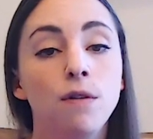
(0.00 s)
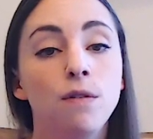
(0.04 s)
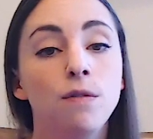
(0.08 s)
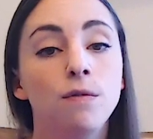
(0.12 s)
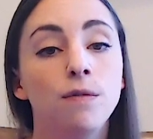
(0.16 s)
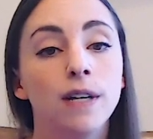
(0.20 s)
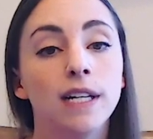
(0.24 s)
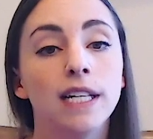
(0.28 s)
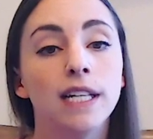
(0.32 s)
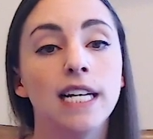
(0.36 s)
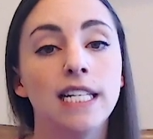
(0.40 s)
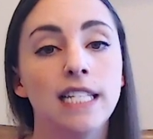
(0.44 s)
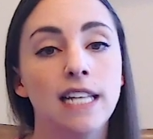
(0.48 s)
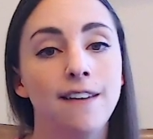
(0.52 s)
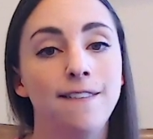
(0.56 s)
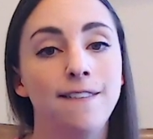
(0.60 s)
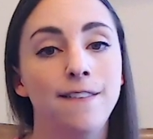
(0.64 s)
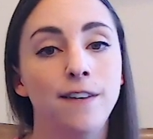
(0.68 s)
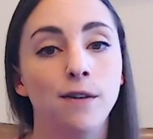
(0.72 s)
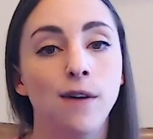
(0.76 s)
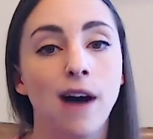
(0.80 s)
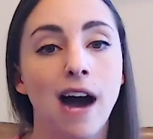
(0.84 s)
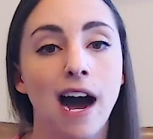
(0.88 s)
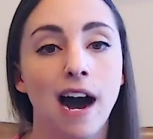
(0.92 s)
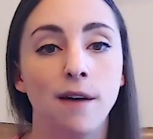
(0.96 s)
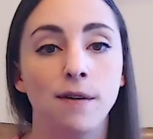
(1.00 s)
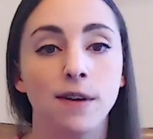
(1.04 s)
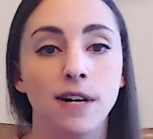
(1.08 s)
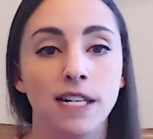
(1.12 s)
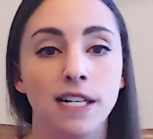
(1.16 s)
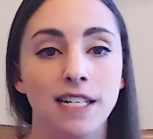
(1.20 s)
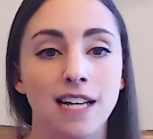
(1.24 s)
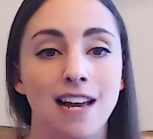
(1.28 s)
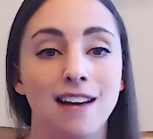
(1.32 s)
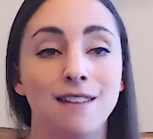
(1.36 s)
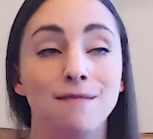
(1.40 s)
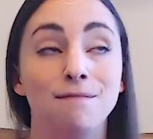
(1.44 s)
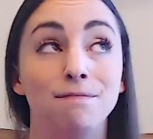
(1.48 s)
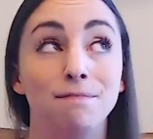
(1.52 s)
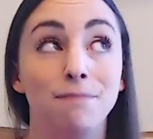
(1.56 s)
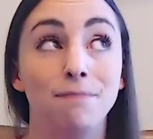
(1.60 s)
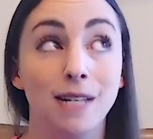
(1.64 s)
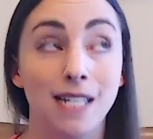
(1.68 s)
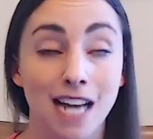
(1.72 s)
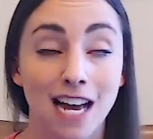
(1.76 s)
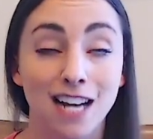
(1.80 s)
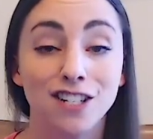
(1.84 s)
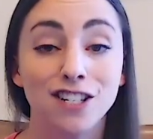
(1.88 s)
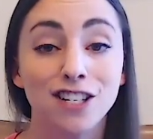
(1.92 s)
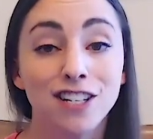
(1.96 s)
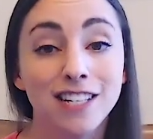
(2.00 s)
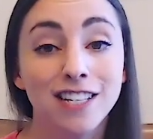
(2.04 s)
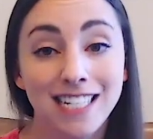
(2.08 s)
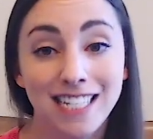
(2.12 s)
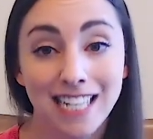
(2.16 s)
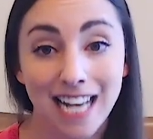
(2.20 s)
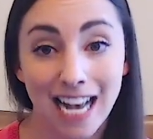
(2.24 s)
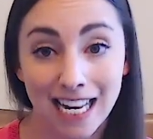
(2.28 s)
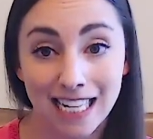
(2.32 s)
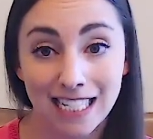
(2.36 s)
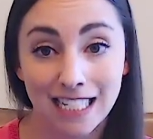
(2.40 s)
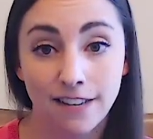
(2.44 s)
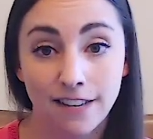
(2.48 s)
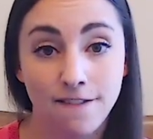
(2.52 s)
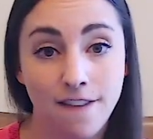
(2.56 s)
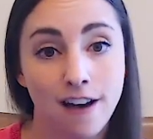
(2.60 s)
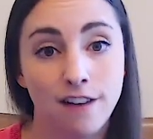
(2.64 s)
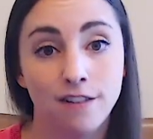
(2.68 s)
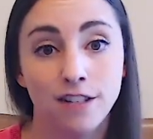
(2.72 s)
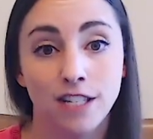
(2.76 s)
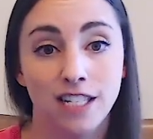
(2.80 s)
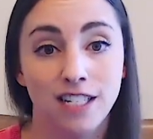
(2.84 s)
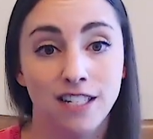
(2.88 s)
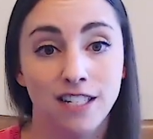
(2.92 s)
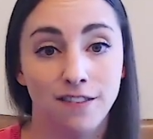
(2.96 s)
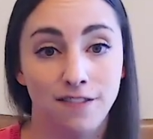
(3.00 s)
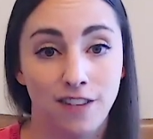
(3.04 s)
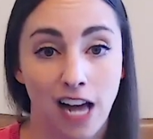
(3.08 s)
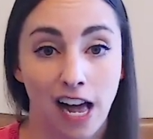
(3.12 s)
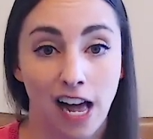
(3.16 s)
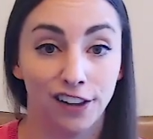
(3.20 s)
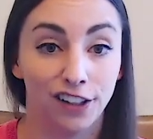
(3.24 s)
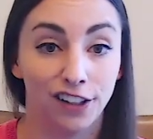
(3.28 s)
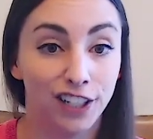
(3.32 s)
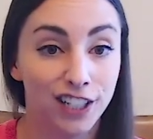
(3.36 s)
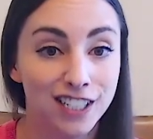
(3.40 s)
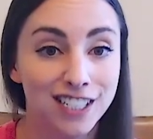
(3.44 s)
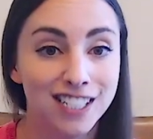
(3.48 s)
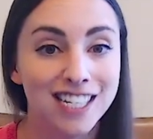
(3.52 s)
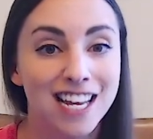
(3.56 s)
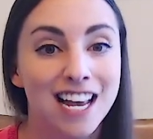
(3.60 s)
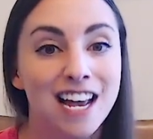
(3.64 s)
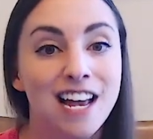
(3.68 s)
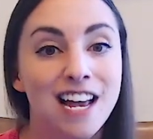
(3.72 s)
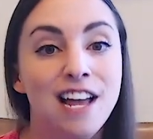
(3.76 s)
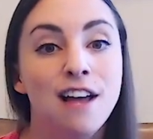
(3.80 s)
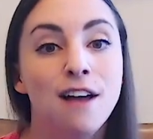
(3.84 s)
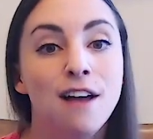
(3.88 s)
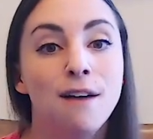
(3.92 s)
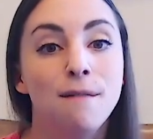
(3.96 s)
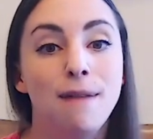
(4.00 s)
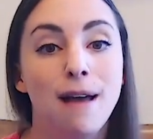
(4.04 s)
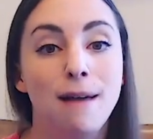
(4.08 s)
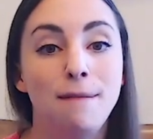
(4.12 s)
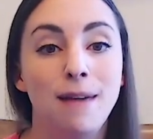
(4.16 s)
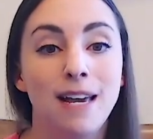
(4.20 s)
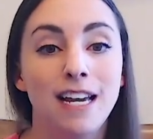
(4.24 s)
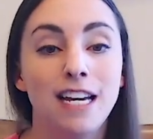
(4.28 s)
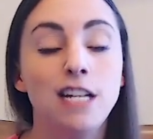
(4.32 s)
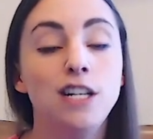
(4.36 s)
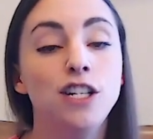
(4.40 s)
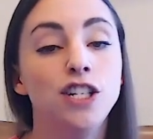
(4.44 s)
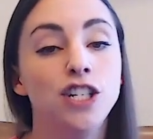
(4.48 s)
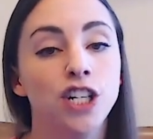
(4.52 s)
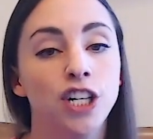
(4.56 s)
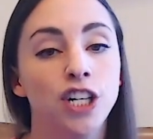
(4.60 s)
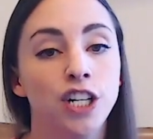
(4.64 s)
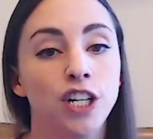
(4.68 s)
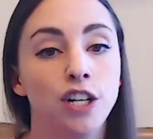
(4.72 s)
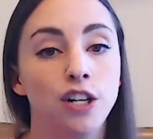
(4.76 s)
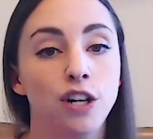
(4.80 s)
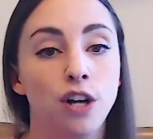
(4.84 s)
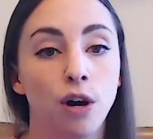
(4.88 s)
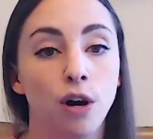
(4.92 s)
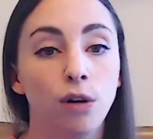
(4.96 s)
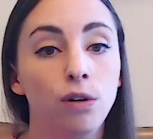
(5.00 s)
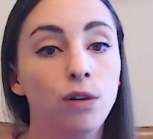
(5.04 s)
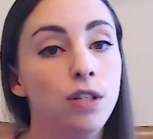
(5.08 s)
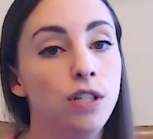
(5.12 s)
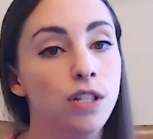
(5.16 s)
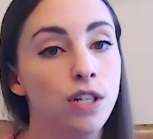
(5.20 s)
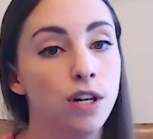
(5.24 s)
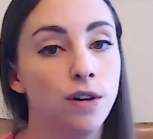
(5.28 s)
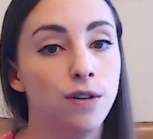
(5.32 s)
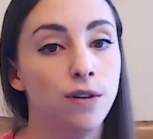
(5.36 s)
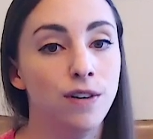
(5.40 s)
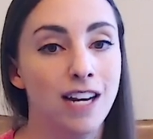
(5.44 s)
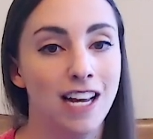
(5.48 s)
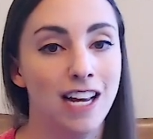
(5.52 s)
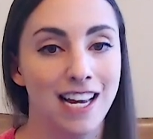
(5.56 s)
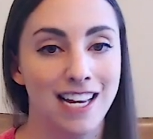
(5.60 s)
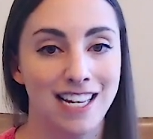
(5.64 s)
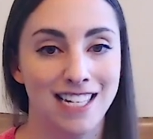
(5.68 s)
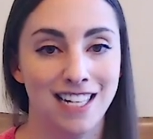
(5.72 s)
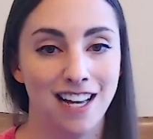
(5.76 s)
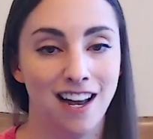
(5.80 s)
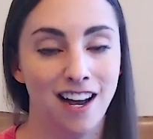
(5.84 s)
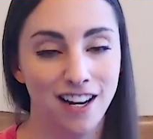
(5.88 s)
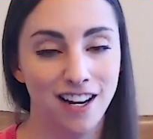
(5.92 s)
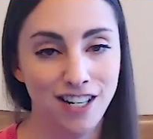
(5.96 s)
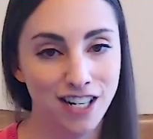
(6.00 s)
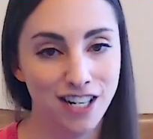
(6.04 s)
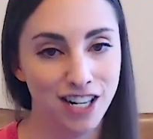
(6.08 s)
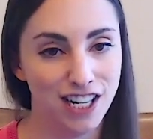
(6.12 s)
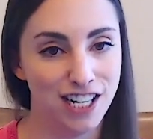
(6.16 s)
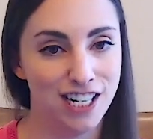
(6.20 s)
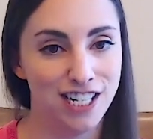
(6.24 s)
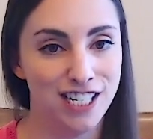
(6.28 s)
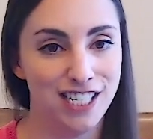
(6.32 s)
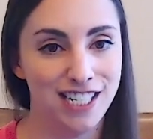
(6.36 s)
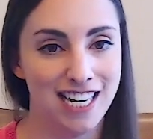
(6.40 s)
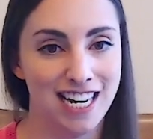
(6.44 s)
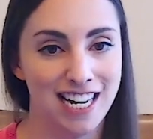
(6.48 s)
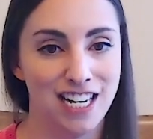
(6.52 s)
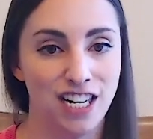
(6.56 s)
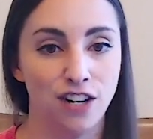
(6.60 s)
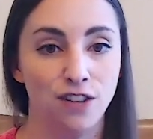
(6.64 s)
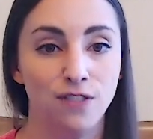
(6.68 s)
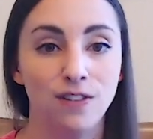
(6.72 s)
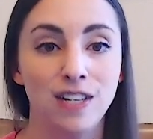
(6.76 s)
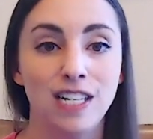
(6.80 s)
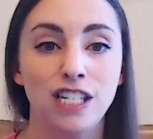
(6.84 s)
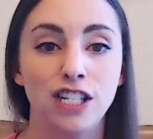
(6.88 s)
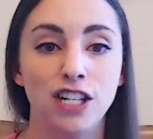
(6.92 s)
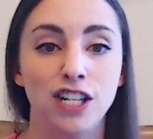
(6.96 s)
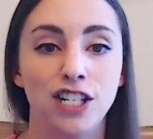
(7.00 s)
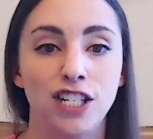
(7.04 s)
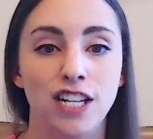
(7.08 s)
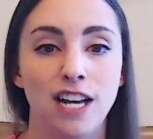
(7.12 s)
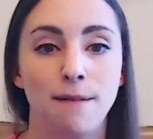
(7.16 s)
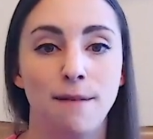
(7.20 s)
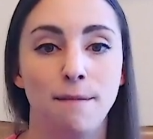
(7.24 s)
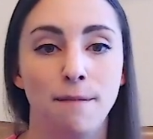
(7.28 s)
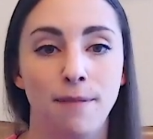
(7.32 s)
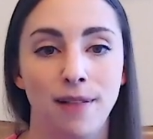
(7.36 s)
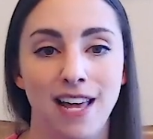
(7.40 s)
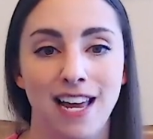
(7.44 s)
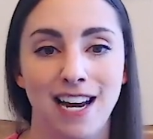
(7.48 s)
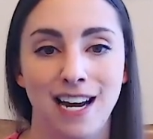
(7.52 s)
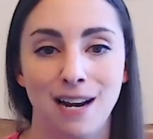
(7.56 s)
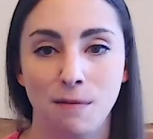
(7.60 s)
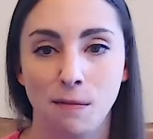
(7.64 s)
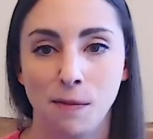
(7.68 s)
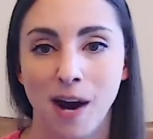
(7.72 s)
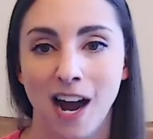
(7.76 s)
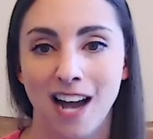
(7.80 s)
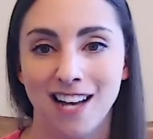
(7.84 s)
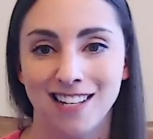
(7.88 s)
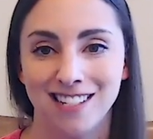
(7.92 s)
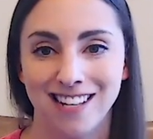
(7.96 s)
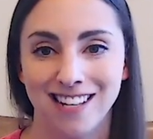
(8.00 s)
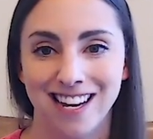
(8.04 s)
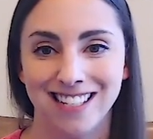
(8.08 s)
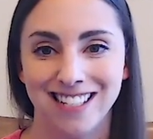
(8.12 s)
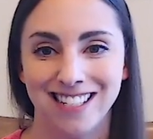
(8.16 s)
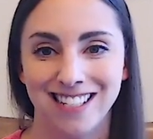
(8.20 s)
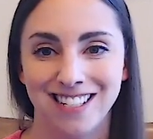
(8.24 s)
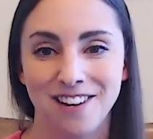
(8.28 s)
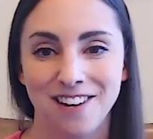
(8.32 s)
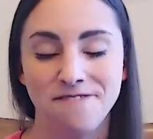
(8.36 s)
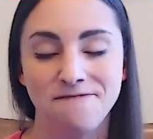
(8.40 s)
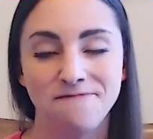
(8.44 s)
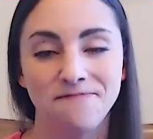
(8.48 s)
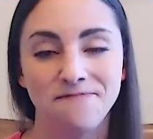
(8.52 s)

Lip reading: really save you hours and potentially tens of thousands of dollars by making sure no stone is unturned in your research and planning process. So